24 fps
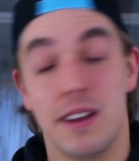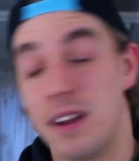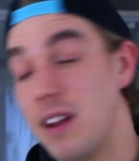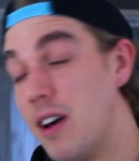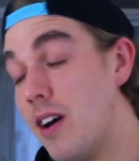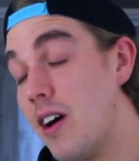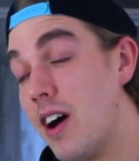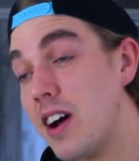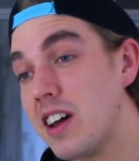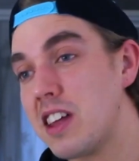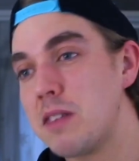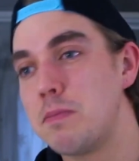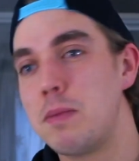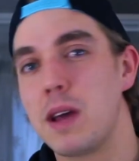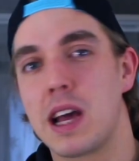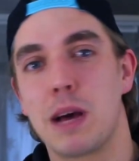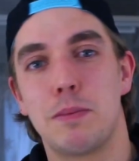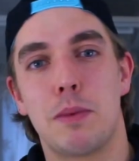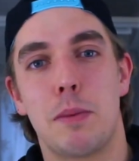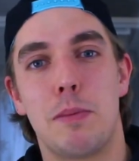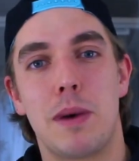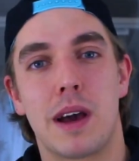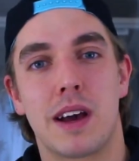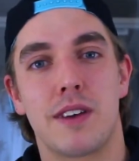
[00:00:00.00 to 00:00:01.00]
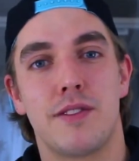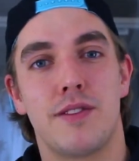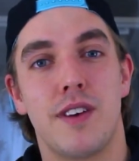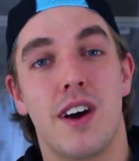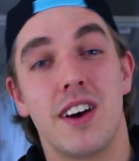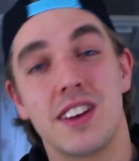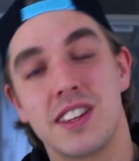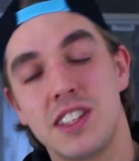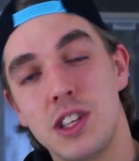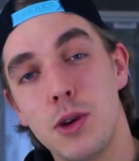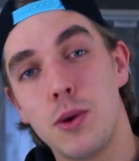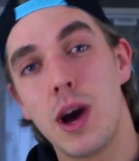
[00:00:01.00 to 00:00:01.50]
You know, I could pick up a pack of...
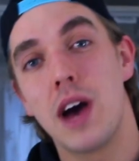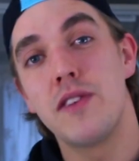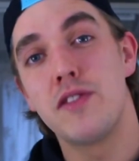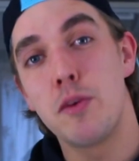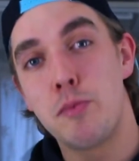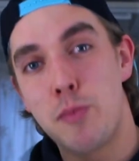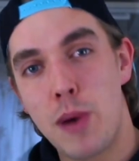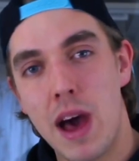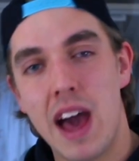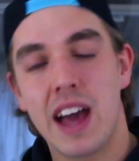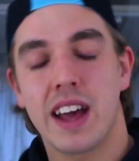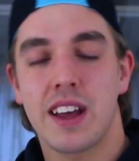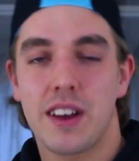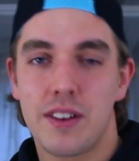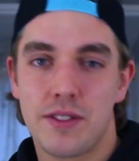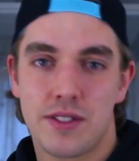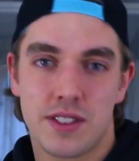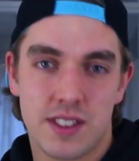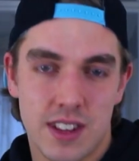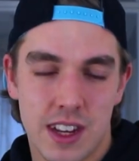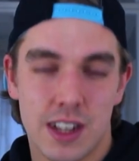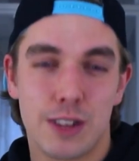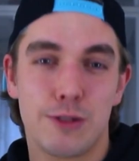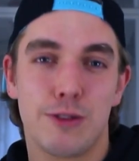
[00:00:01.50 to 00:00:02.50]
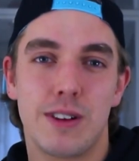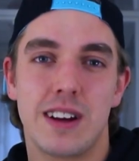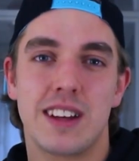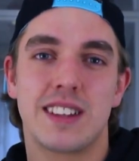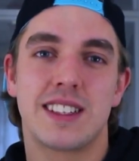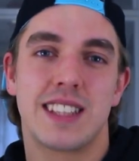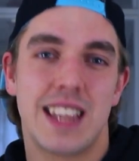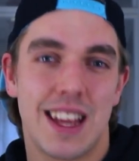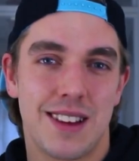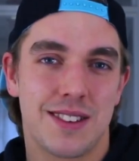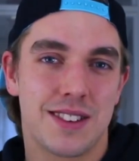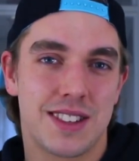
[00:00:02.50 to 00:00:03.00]
I still have a pack of
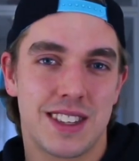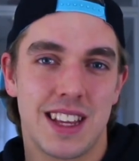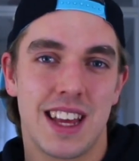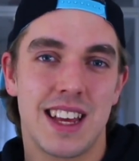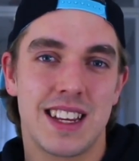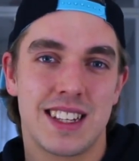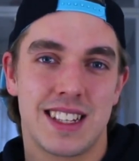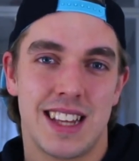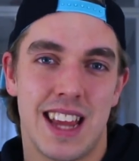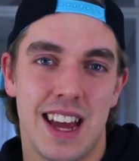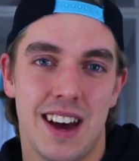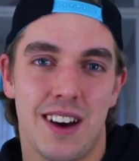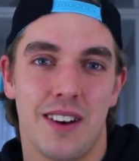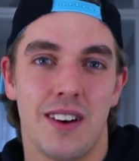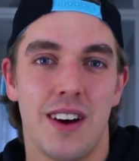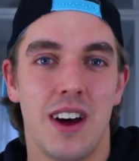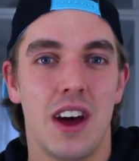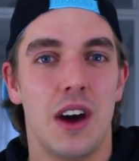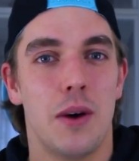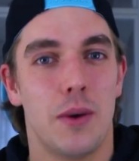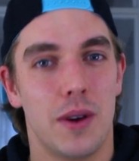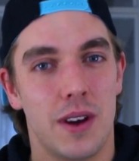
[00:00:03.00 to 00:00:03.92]
cigarettes downstairs now